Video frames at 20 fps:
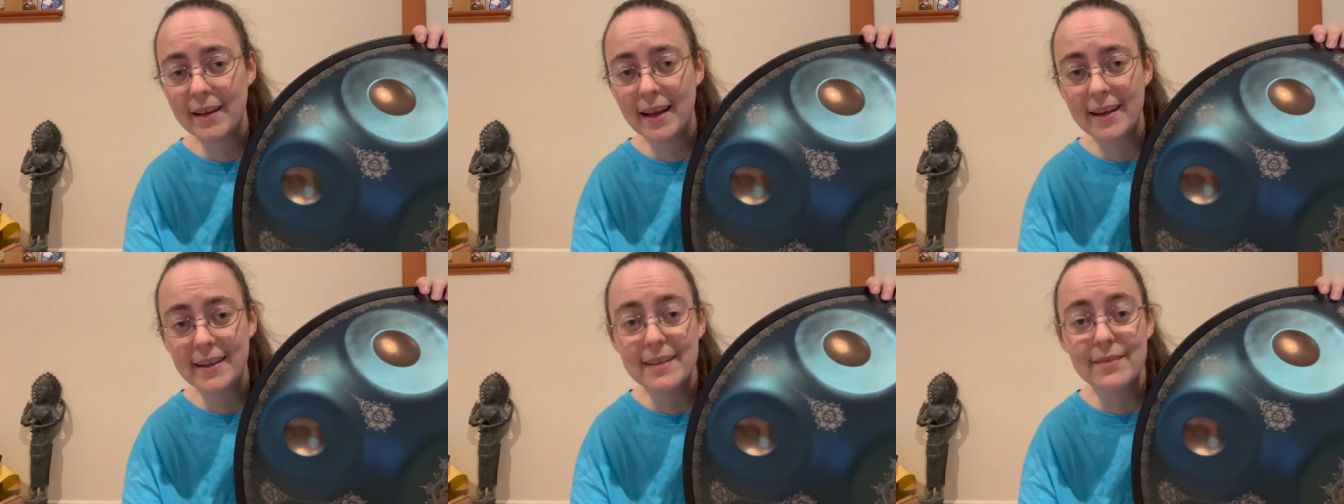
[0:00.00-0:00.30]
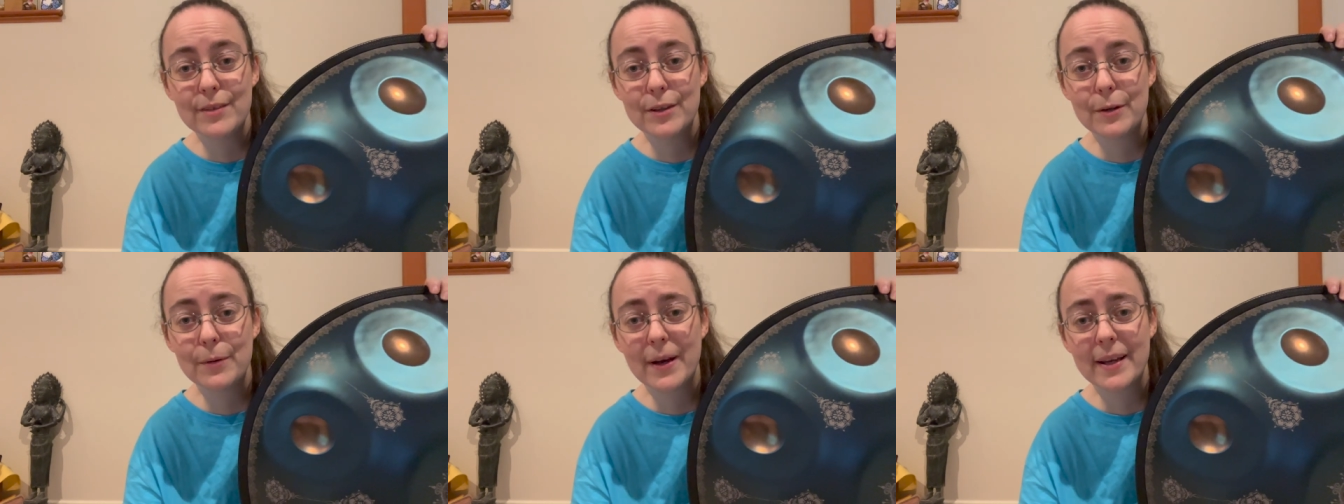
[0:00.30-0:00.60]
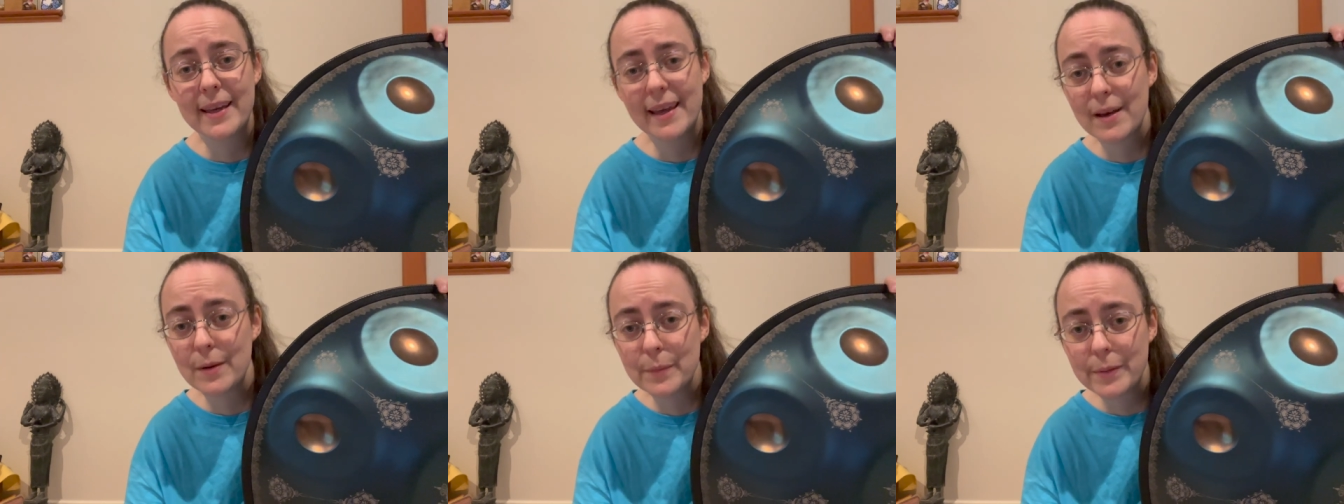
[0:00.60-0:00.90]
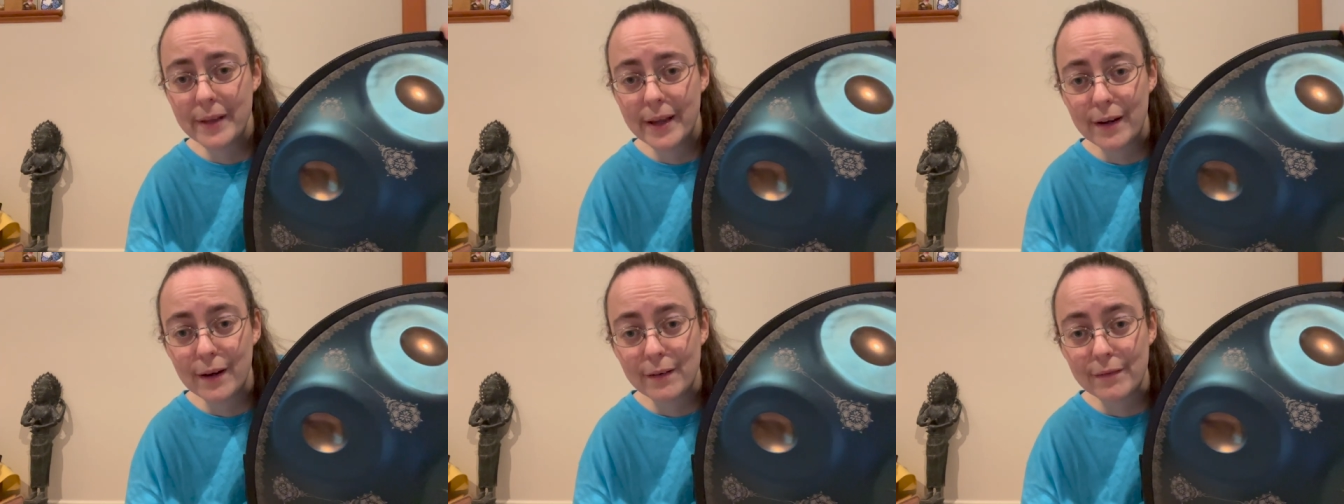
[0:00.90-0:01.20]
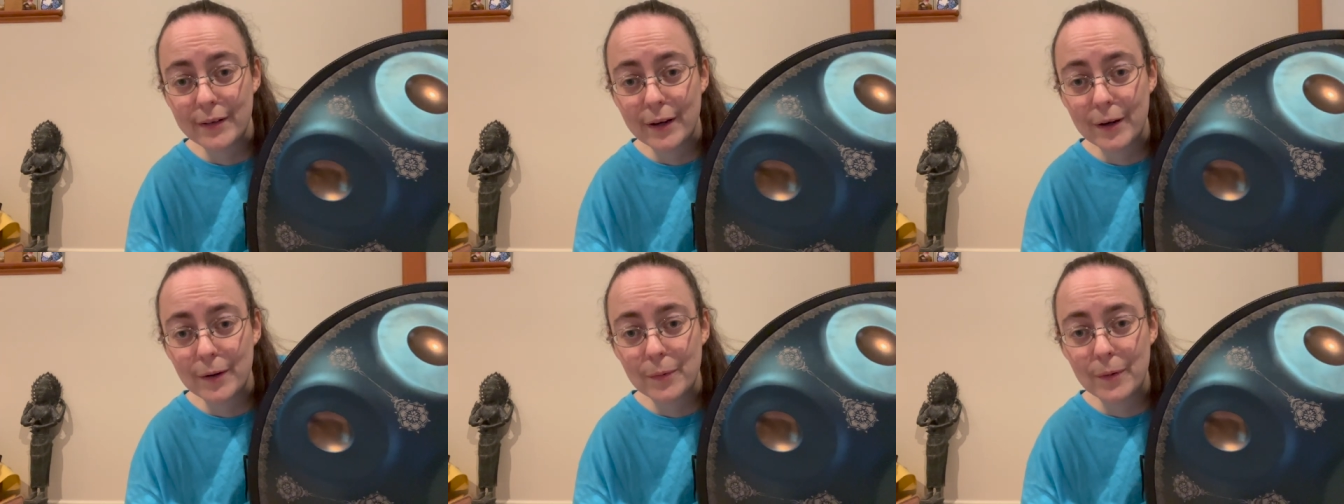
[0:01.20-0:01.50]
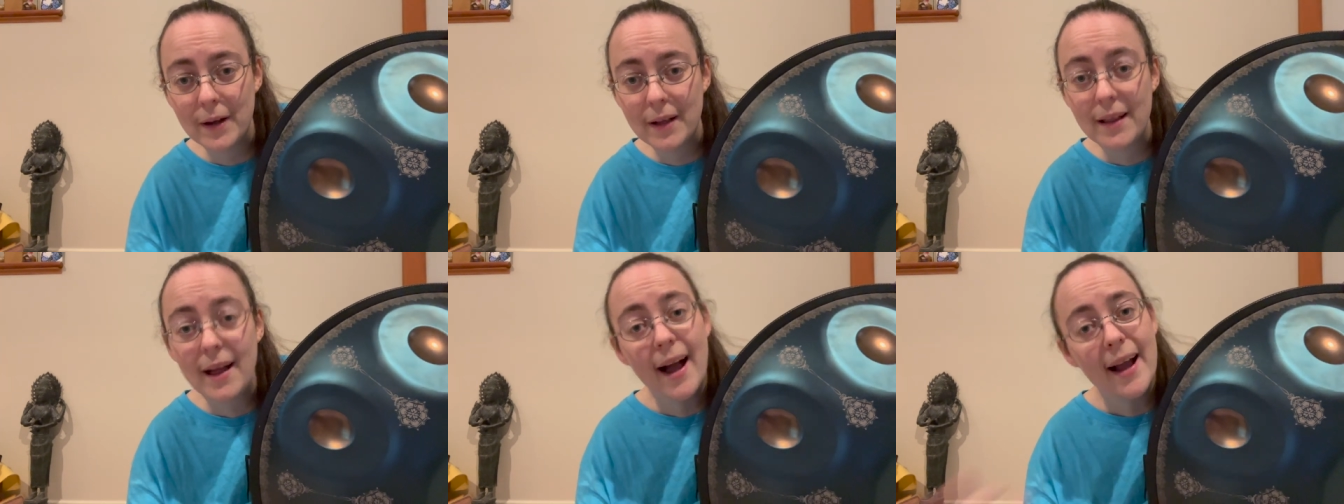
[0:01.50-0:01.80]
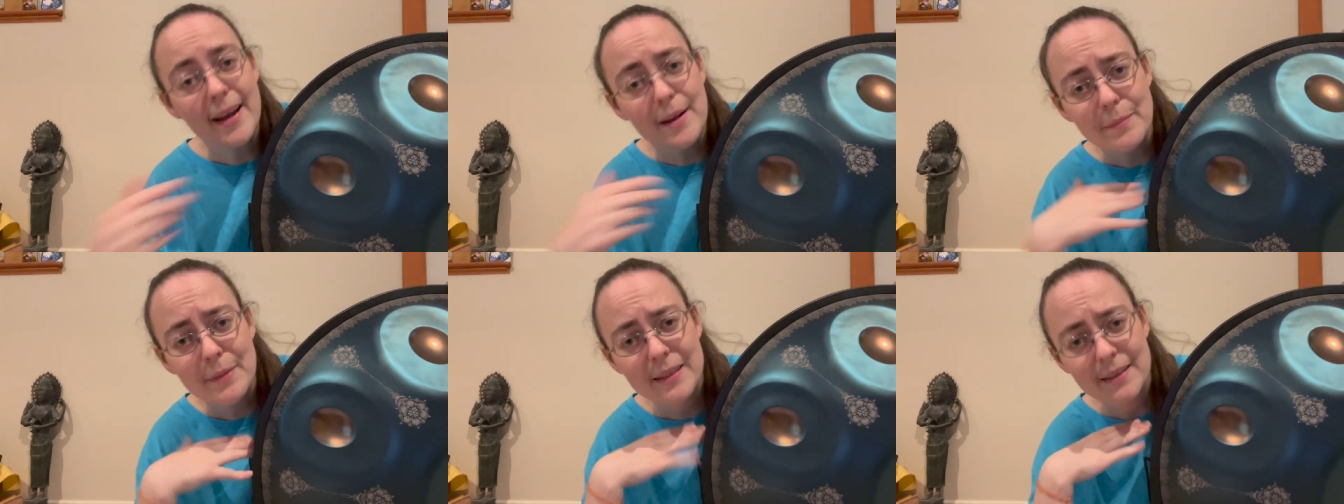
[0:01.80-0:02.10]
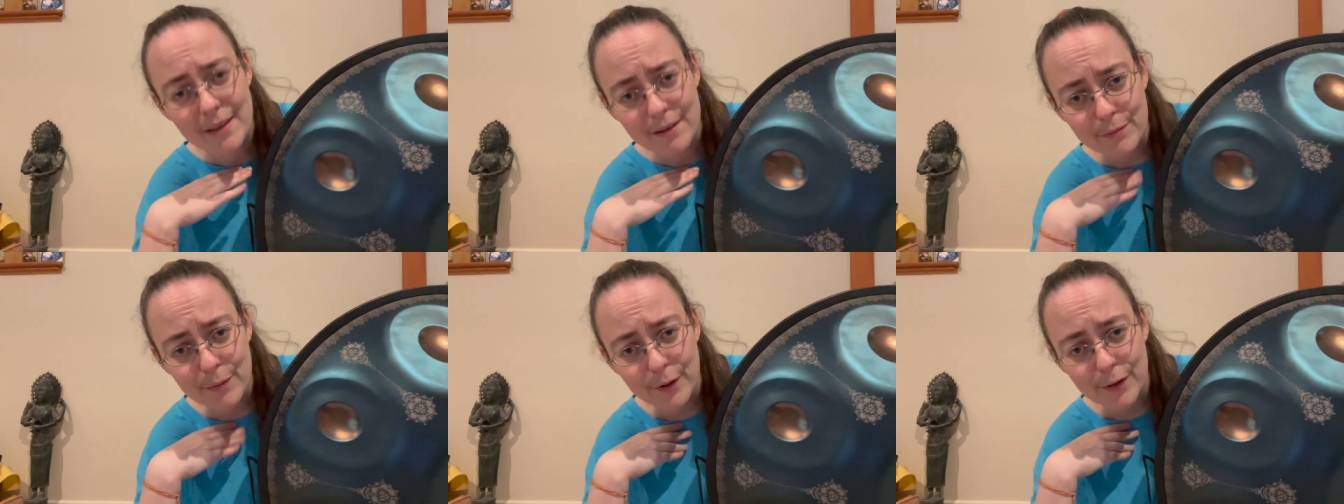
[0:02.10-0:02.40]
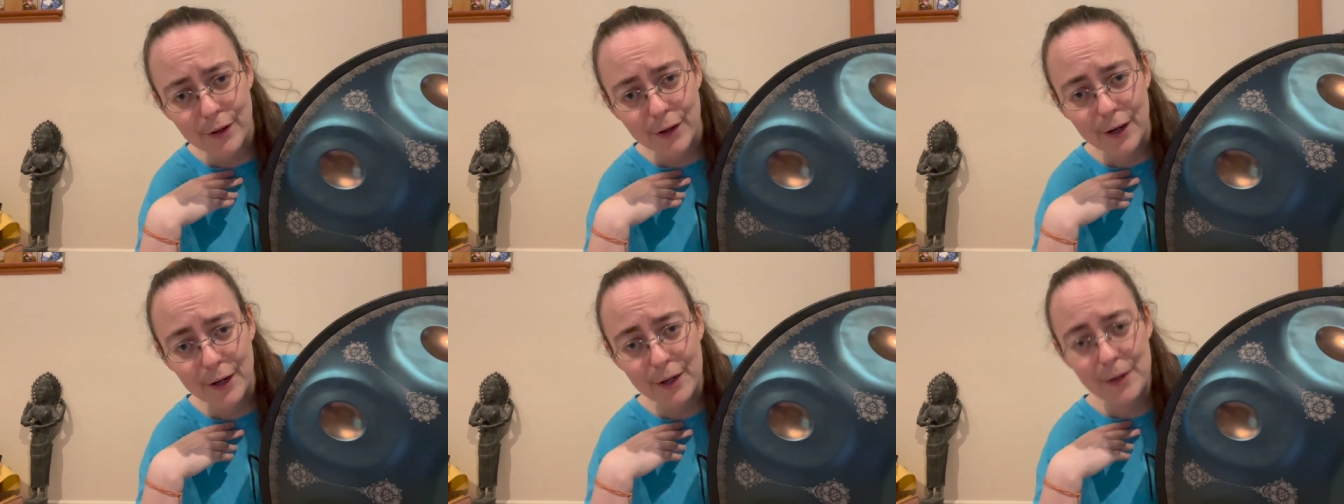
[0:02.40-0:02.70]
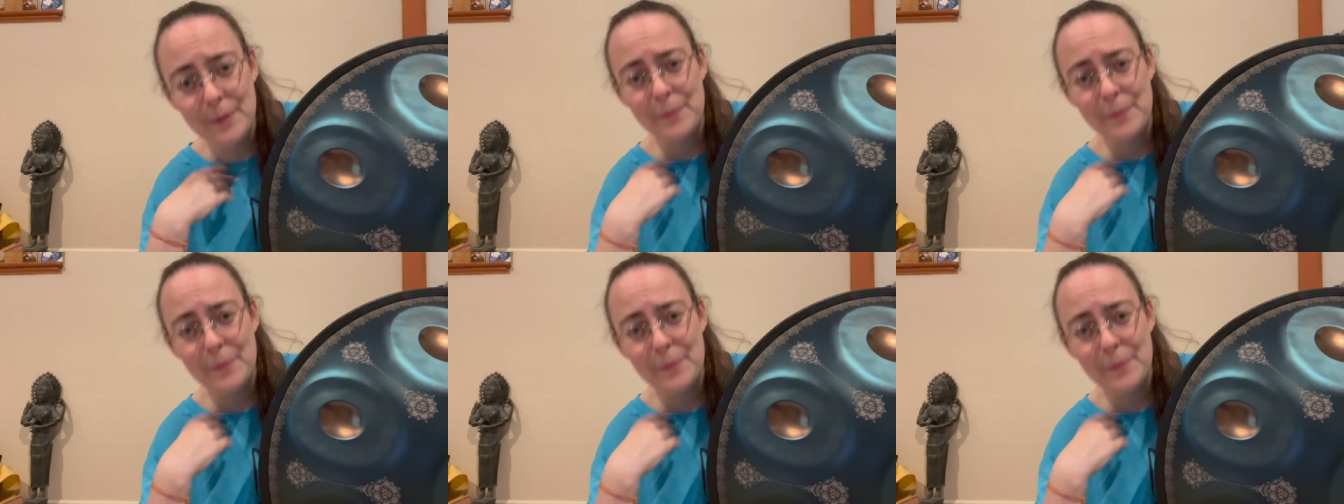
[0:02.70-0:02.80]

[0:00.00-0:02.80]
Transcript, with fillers: And even though I can't play her very well, I am in love with her.